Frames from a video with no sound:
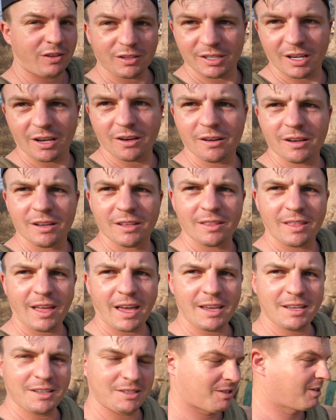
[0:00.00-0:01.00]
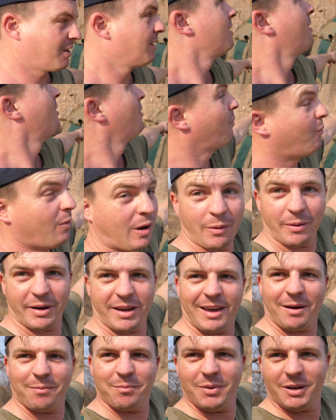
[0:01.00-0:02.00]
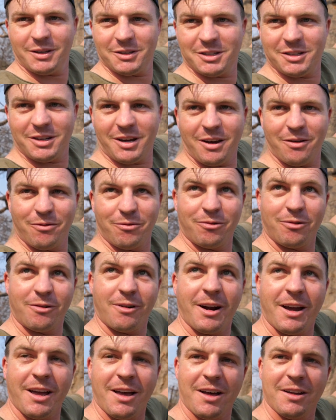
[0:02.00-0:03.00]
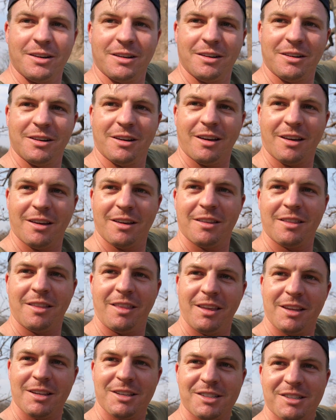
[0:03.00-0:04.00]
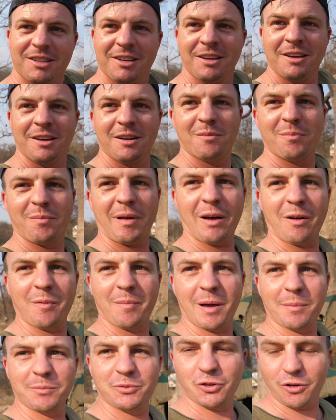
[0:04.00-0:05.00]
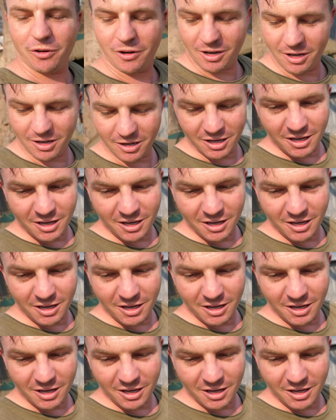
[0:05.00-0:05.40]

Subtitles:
this out. That is where we're camping tonight, right under this baobab tree.